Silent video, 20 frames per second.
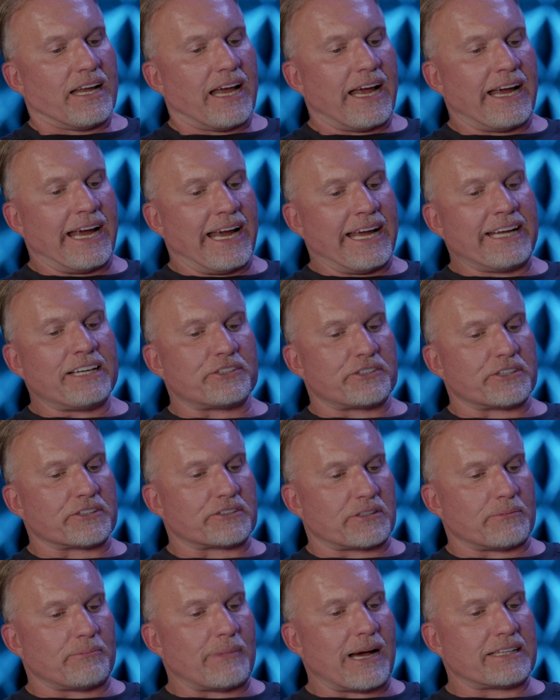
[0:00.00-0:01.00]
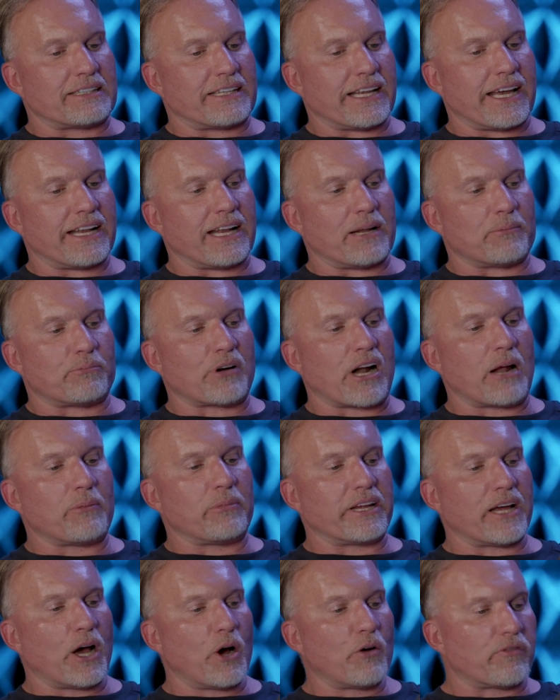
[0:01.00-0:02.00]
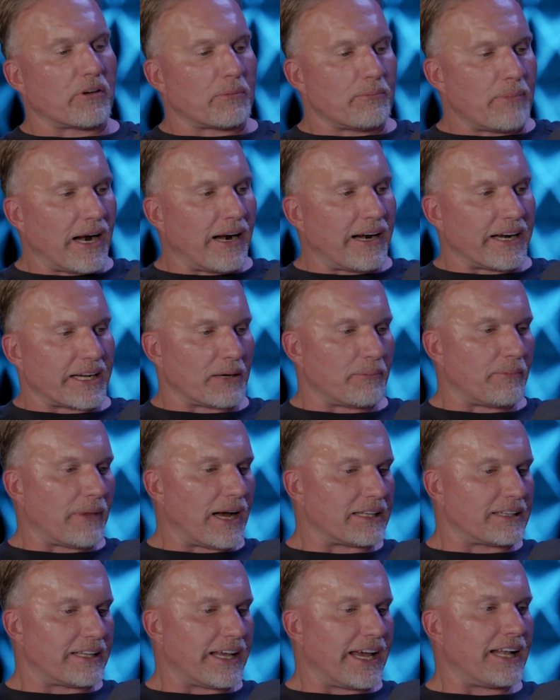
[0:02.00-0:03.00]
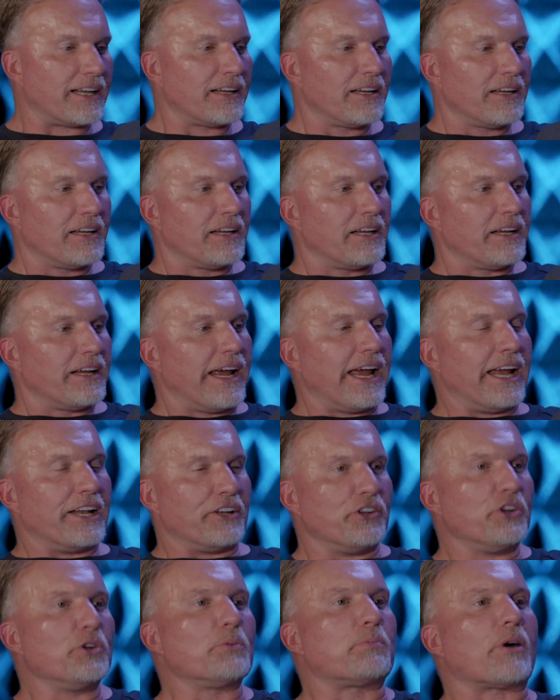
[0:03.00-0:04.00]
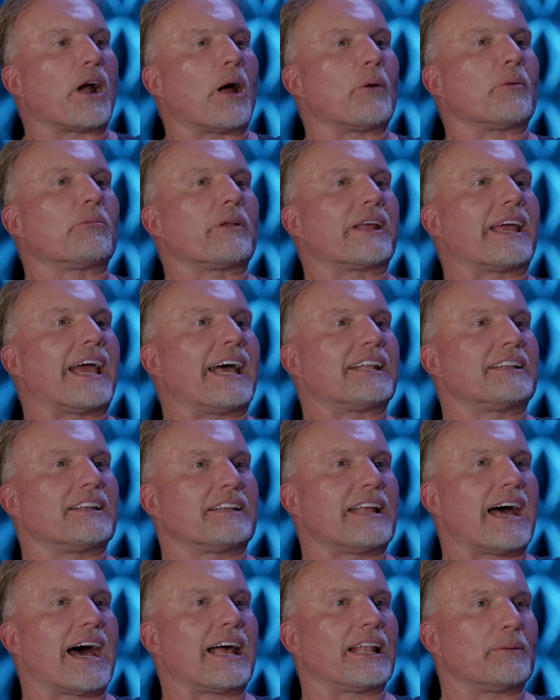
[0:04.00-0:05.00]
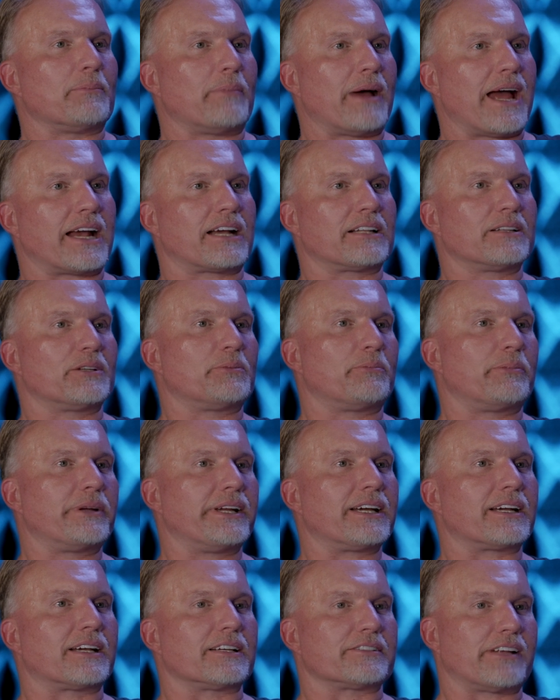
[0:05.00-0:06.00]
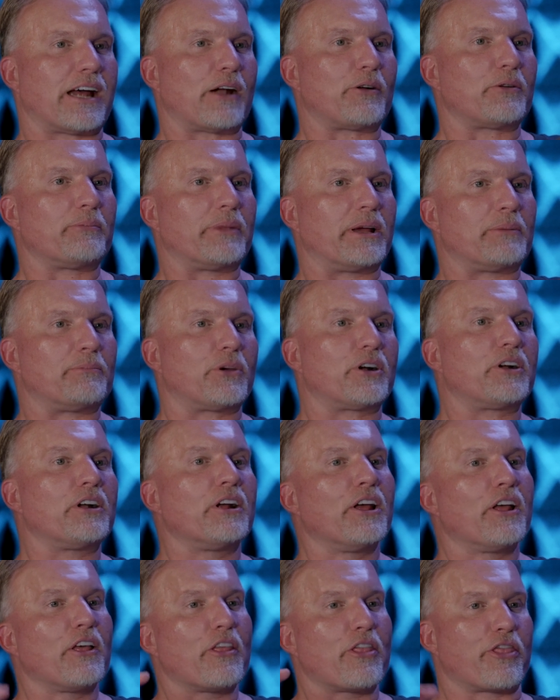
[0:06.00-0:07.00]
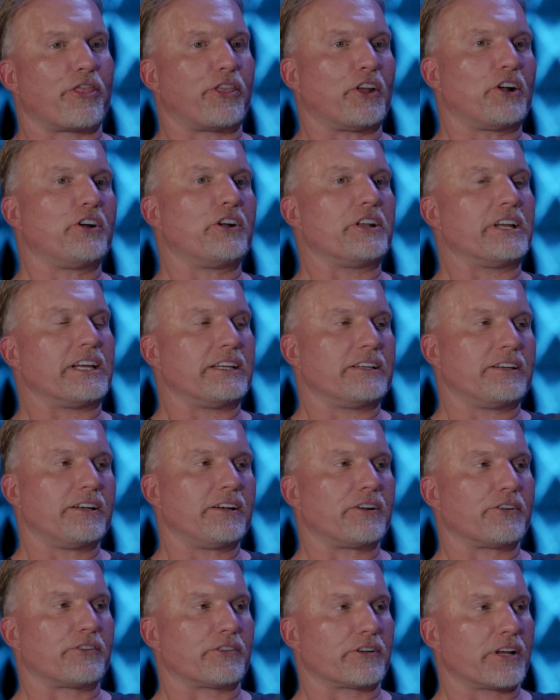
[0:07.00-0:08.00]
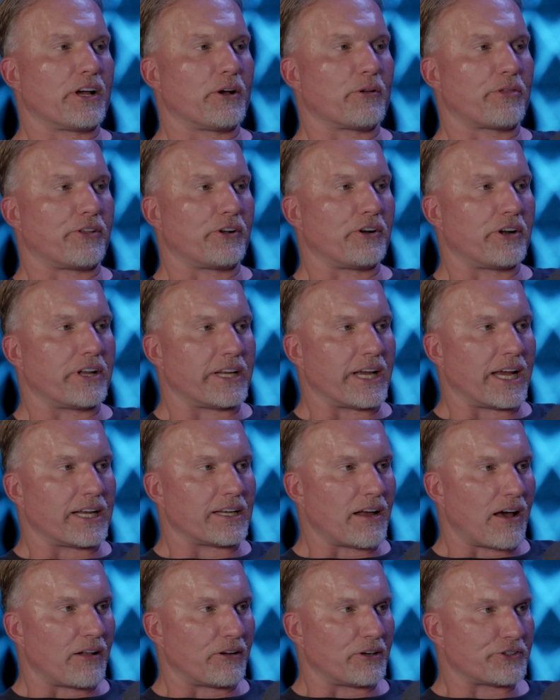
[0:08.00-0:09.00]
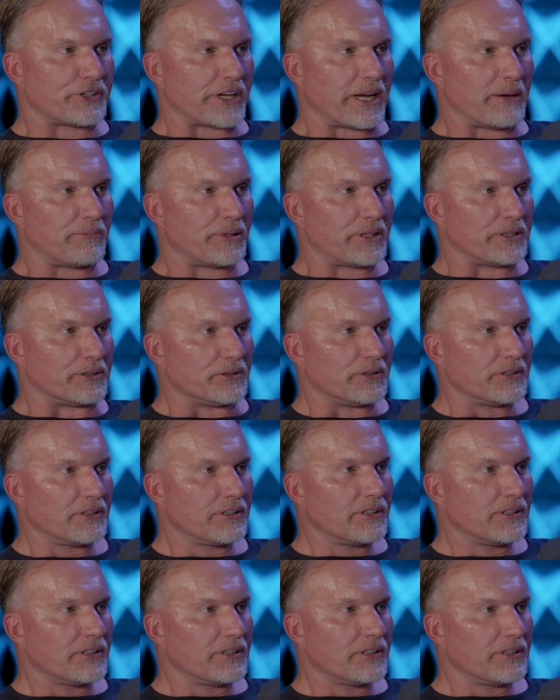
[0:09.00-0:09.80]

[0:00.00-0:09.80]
anxious about that and probably overbearing about that. And you probably had to dial it back a little bit because I remember 30 years ago, $38 shampoo.